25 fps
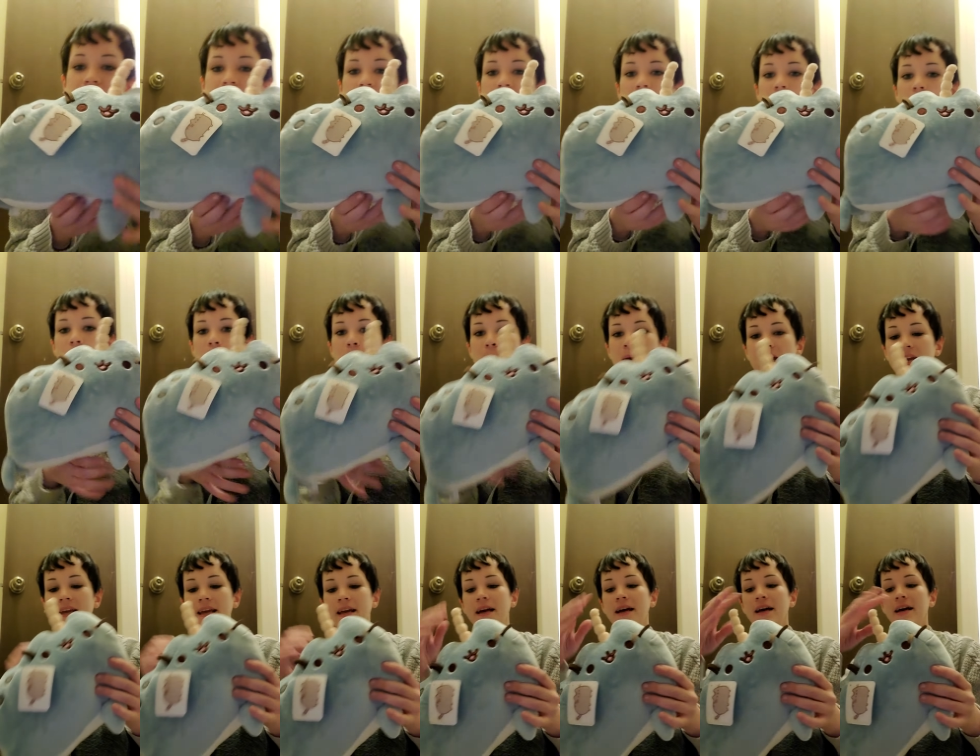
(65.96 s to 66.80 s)
Oh my
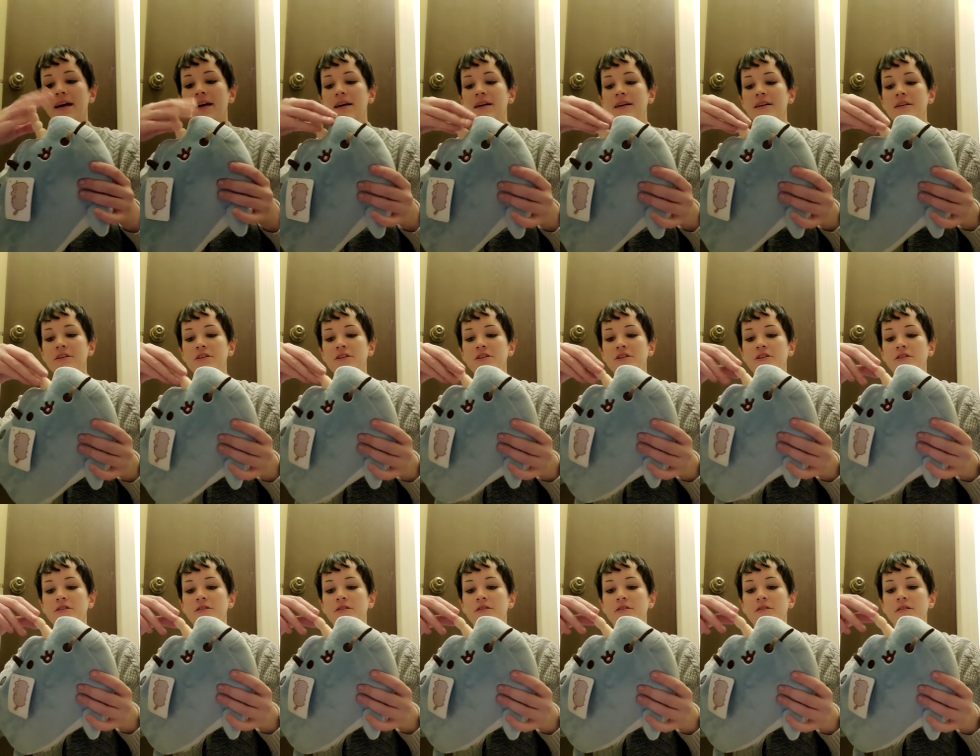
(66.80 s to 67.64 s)
gosh.
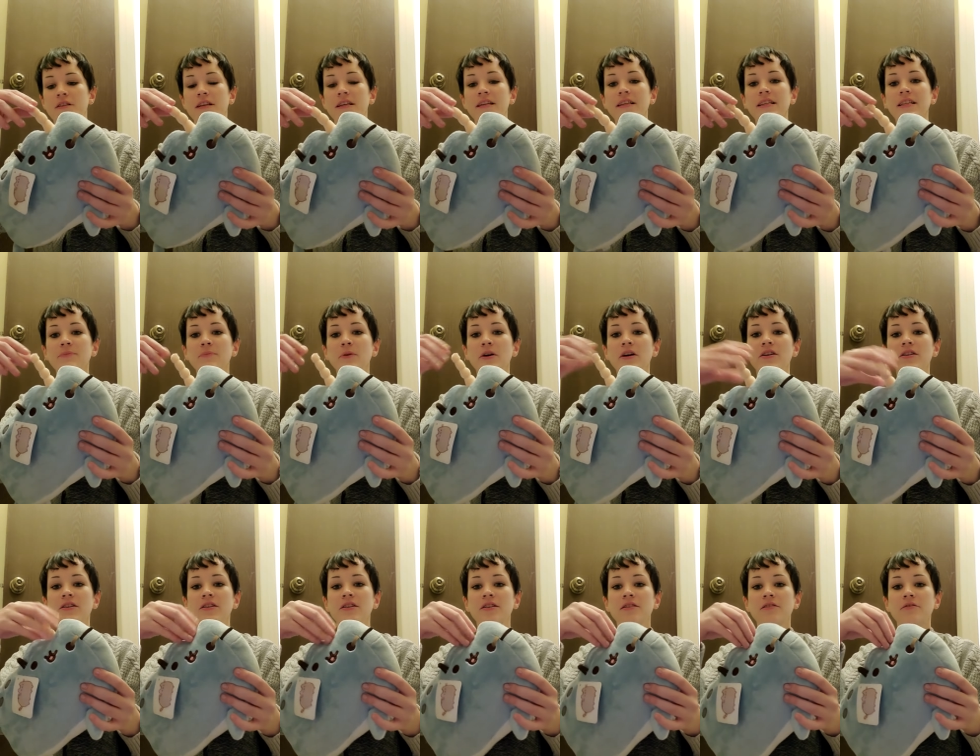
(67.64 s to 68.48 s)
This
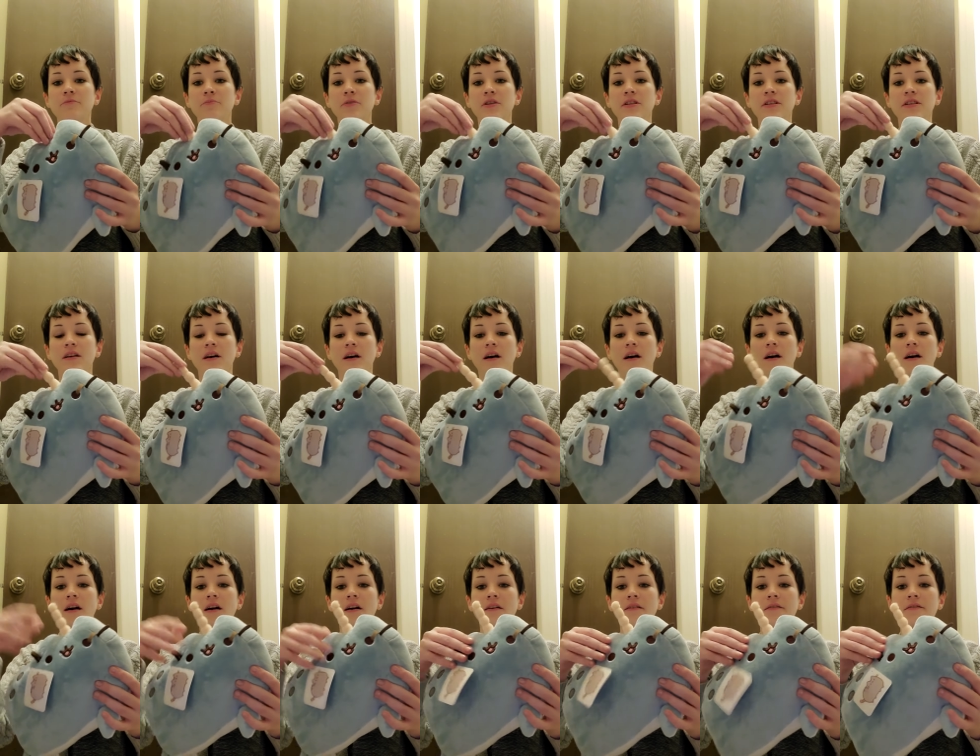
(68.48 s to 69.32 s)
part's super
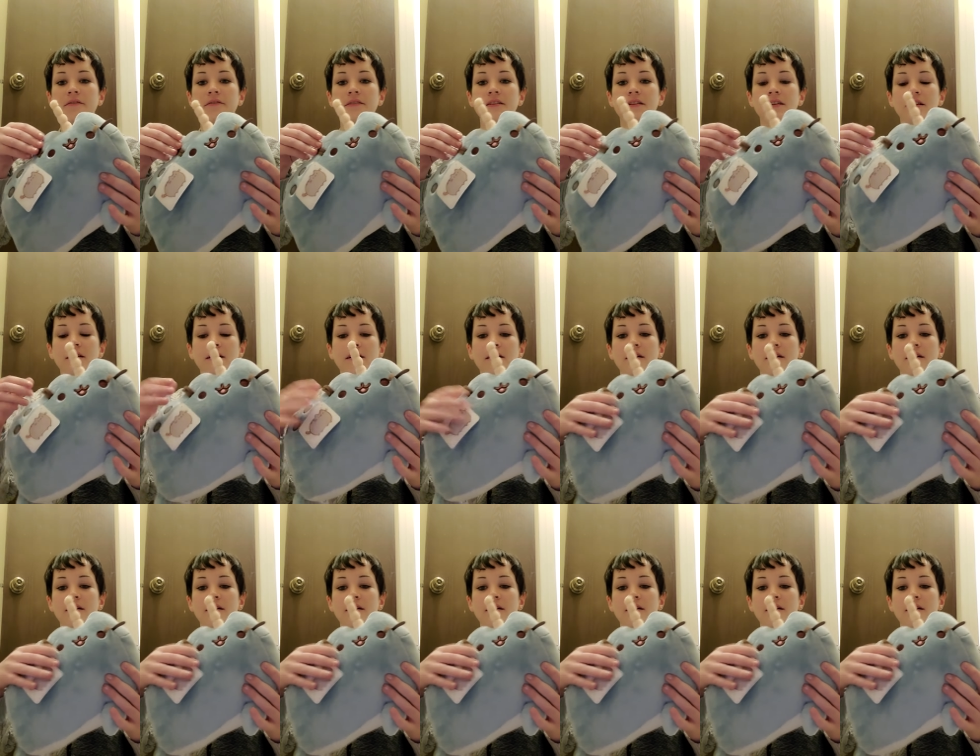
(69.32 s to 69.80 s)
soft.